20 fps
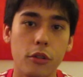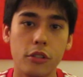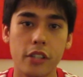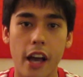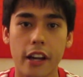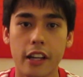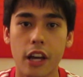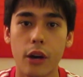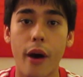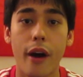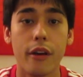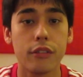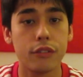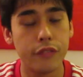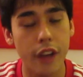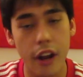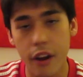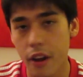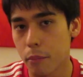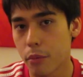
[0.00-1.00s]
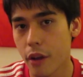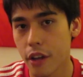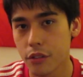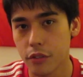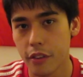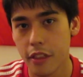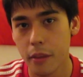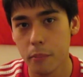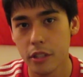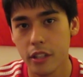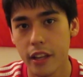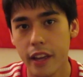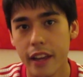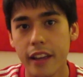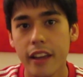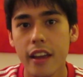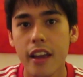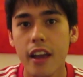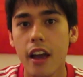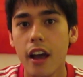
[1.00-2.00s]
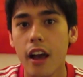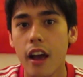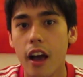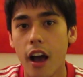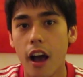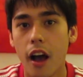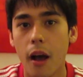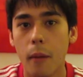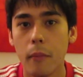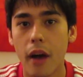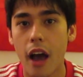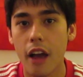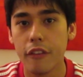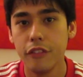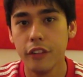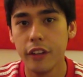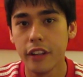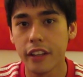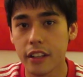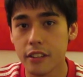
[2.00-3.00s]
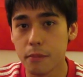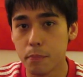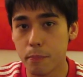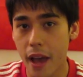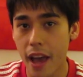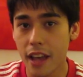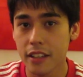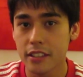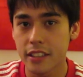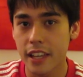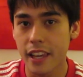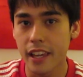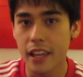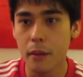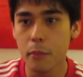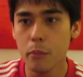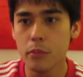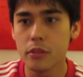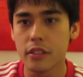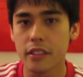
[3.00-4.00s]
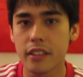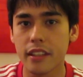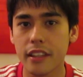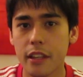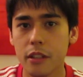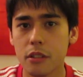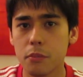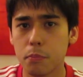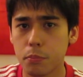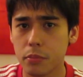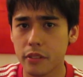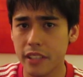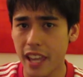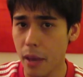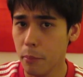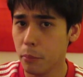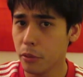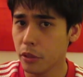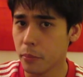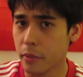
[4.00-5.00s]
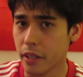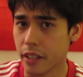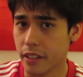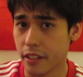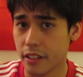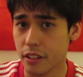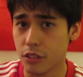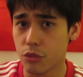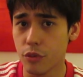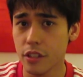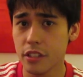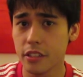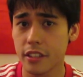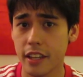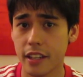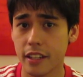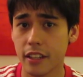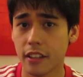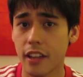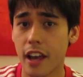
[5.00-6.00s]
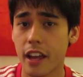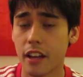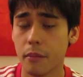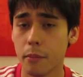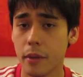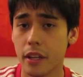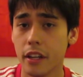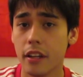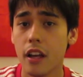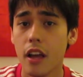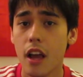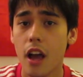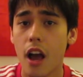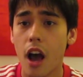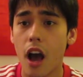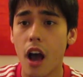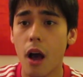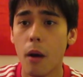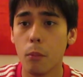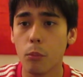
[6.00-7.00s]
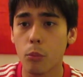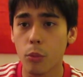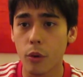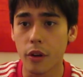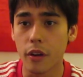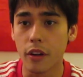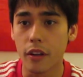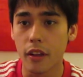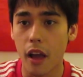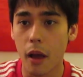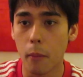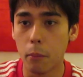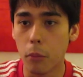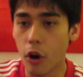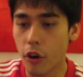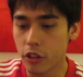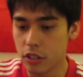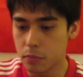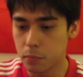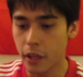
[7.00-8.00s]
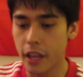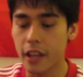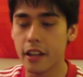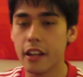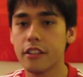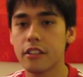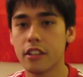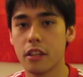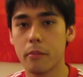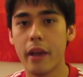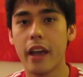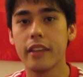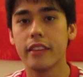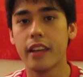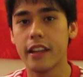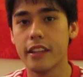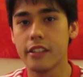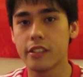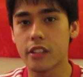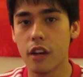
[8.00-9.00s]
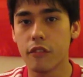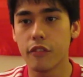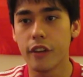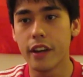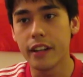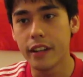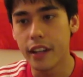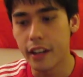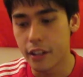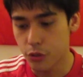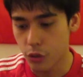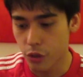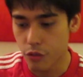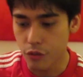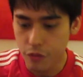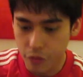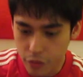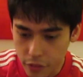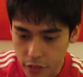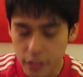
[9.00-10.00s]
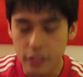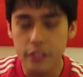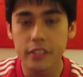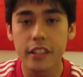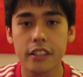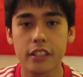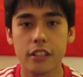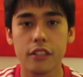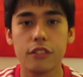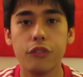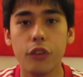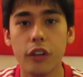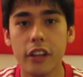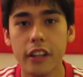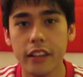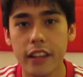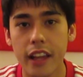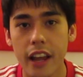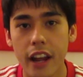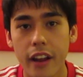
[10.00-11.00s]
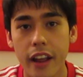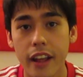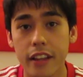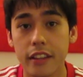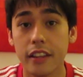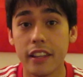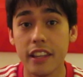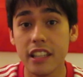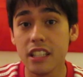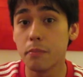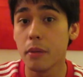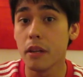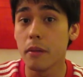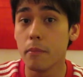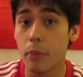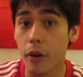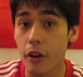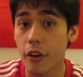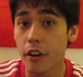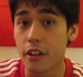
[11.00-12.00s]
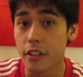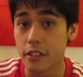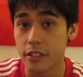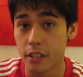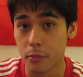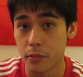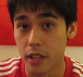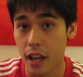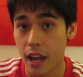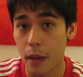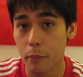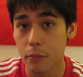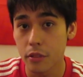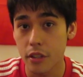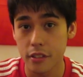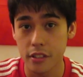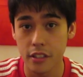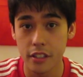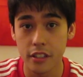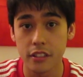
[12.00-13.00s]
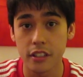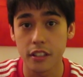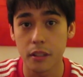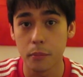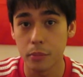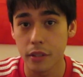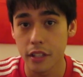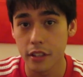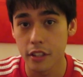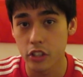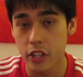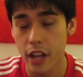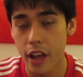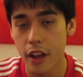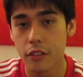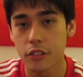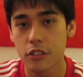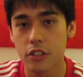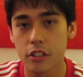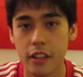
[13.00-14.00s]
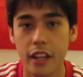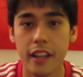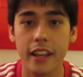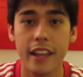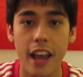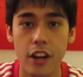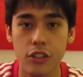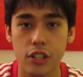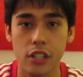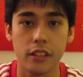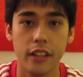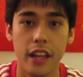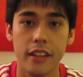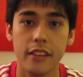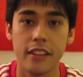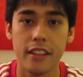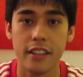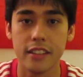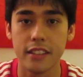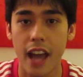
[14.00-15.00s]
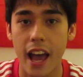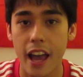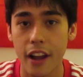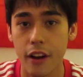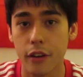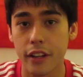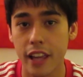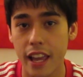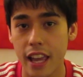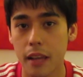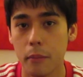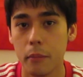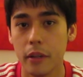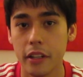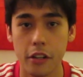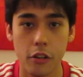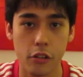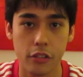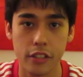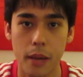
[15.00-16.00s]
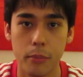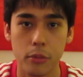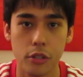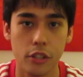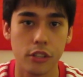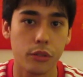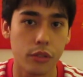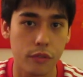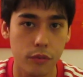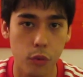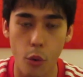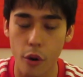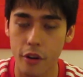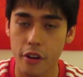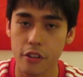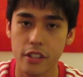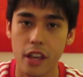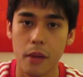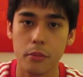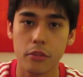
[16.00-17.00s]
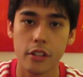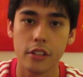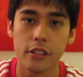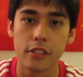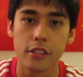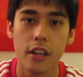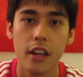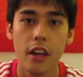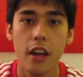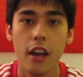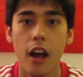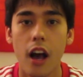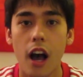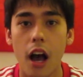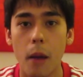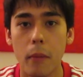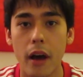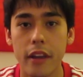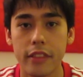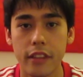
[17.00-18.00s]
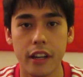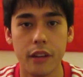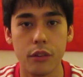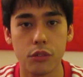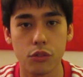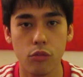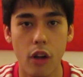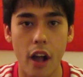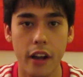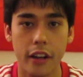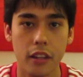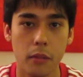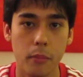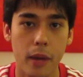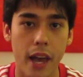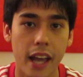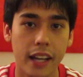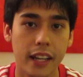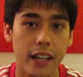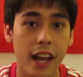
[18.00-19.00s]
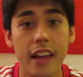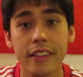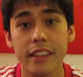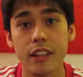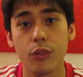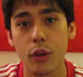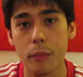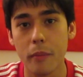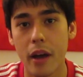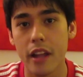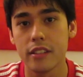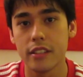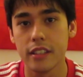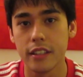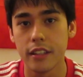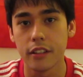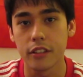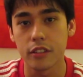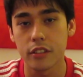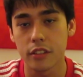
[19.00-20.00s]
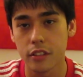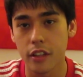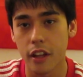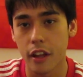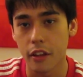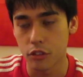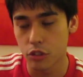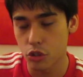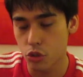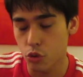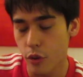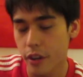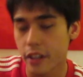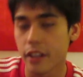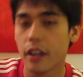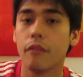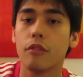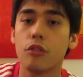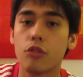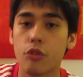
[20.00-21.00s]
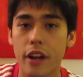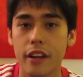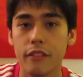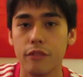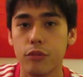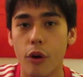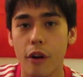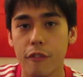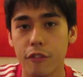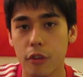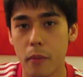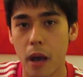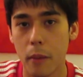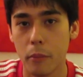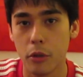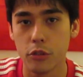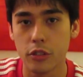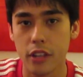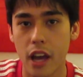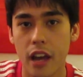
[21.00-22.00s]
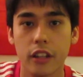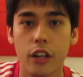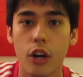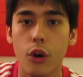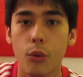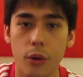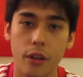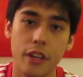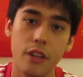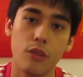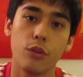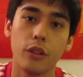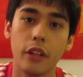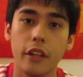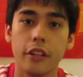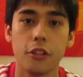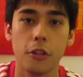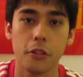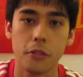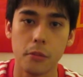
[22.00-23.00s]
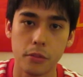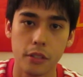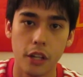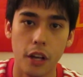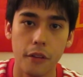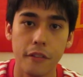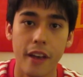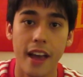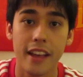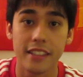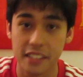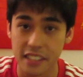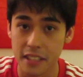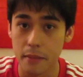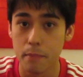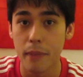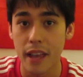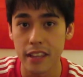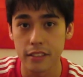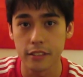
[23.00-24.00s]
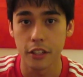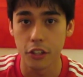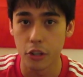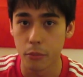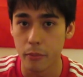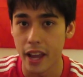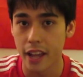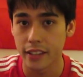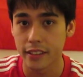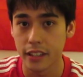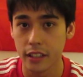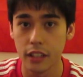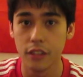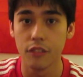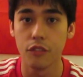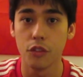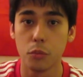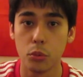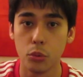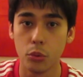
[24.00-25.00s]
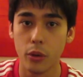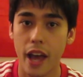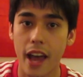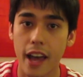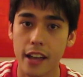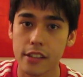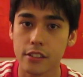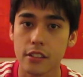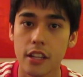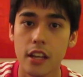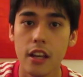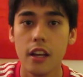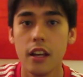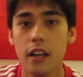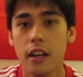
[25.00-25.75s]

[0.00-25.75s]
Sakho. I was very impressed with him today. I feel like in past games, he's gambled a bit and he's risking a lot of bit, where a ball is played into the man that he's covering and he sort of sticks his foot in there, and he's been burned sometimes because he doesn't complete the challenge. Today, he actually led the entire game in interceptions with 4 interceptions. I thought he was rocking the back, and I think we might see a string of great form from Mamadou Sakho where he really asserts himself as the best center back that Liverpool has.